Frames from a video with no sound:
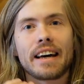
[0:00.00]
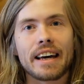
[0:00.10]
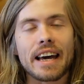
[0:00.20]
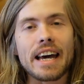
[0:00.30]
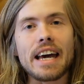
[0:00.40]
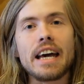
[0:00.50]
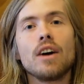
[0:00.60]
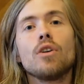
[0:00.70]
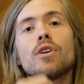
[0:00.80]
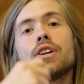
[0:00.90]
G.
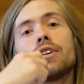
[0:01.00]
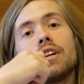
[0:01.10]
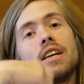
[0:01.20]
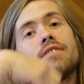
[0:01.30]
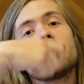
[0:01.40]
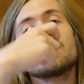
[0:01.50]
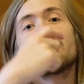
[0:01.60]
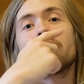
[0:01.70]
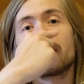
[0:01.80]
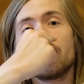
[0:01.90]
Or you could even
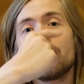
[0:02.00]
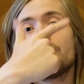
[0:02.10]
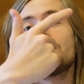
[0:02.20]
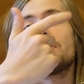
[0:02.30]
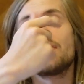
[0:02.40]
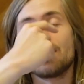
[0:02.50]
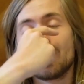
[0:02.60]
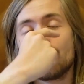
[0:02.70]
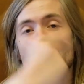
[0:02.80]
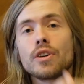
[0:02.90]
close
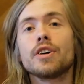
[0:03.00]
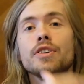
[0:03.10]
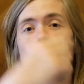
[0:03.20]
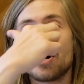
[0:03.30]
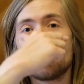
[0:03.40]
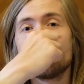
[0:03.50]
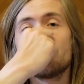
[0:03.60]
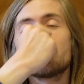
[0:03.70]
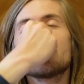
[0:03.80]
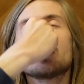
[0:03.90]
your nose.